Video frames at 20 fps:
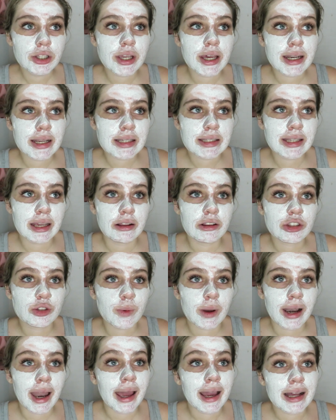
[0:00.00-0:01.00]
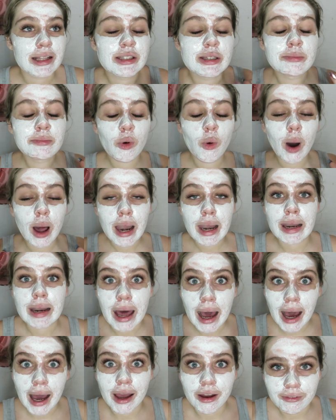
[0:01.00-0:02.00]
in a sense where like it's more
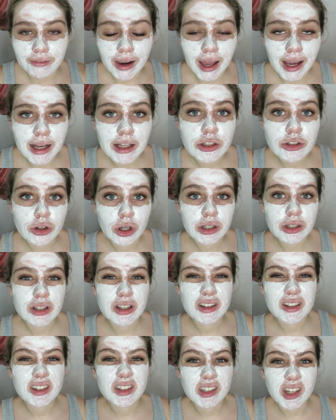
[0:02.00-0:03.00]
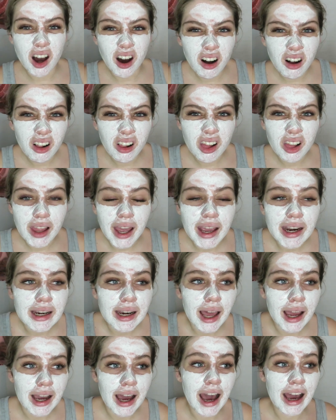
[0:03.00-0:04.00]
alive, like it's not dull, and
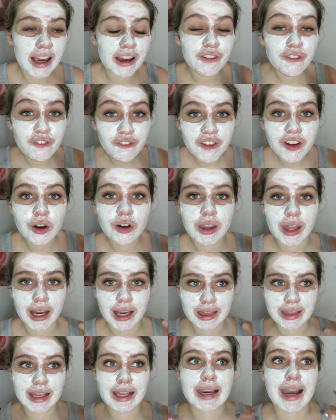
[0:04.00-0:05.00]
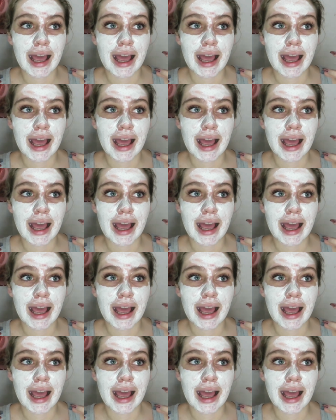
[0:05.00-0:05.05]
like I can feel like the